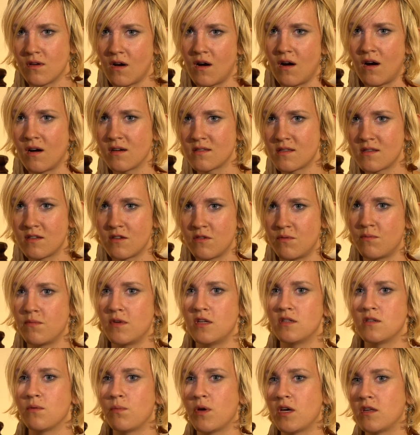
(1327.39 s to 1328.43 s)
awesome
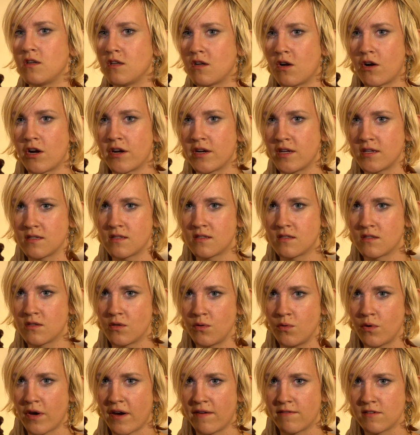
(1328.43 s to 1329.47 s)
independent artists
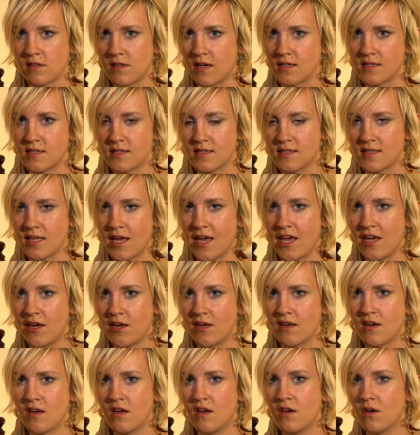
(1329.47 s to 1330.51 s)
who have a lot to
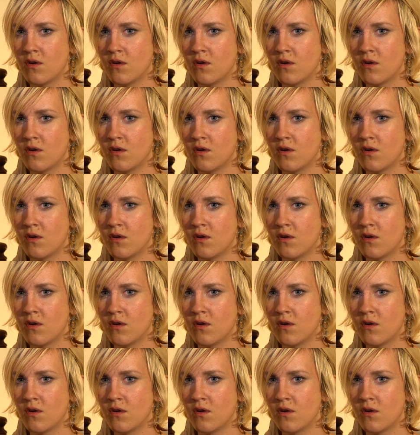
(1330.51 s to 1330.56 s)
say